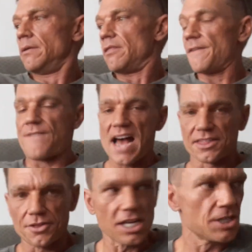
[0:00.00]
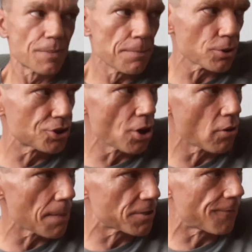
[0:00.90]
The fact that these people
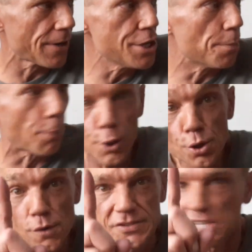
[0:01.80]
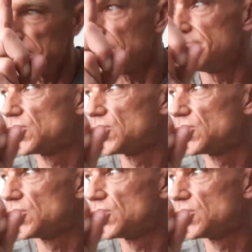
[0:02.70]
showed up to free you proves that Jim